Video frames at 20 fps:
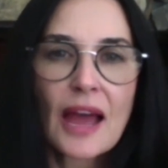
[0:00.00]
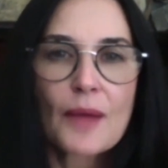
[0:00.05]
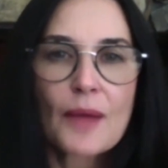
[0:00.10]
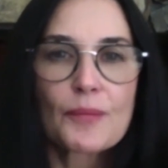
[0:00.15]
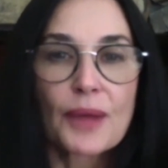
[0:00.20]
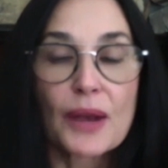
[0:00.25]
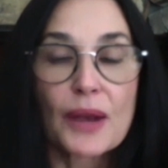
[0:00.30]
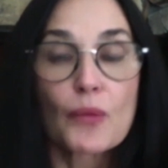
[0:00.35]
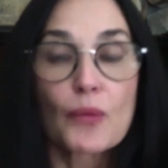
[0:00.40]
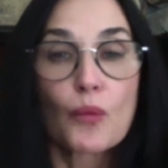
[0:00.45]

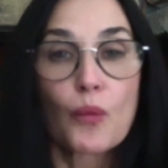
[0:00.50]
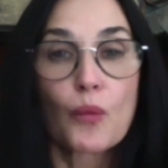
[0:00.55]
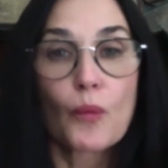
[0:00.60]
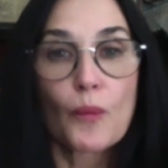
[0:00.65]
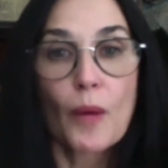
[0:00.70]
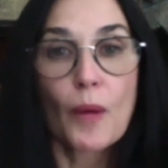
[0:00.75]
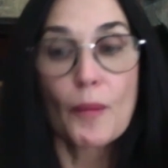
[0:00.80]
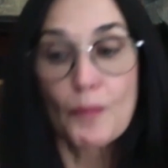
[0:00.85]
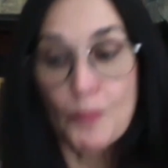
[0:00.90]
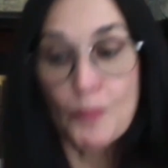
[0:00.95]
But
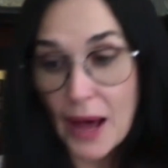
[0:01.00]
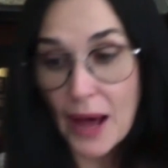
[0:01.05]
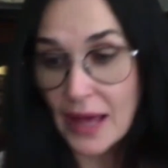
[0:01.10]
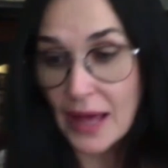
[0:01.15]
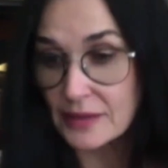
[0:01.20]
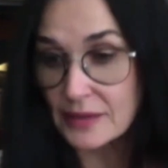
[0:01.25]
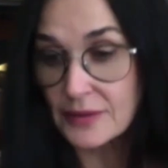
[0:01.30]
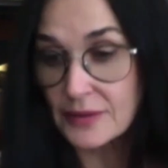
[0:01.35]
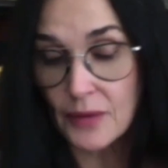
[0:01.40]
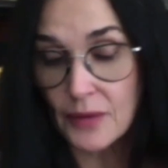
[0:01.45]

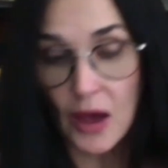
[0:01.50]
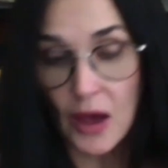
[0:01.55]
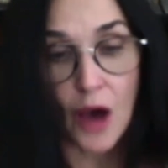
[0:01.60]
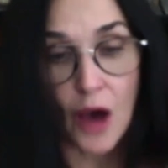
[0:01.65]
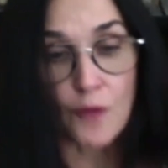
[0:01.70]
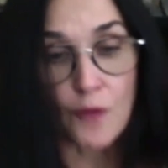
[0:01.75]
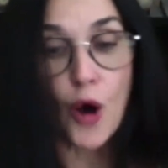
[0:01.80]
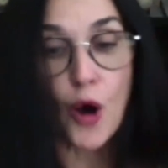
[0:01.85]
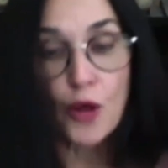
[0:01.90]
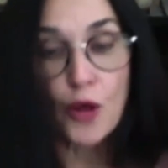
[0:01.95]
of
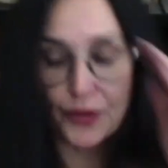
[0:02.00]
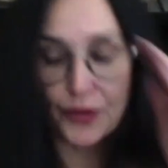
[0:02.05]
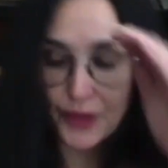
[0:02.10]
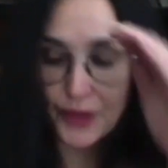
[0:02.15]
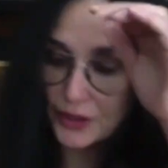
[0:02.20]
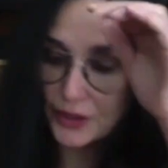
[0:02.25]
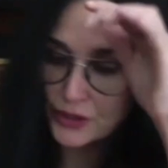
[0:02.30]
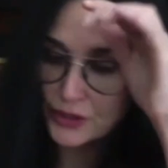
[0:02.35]
all the things you've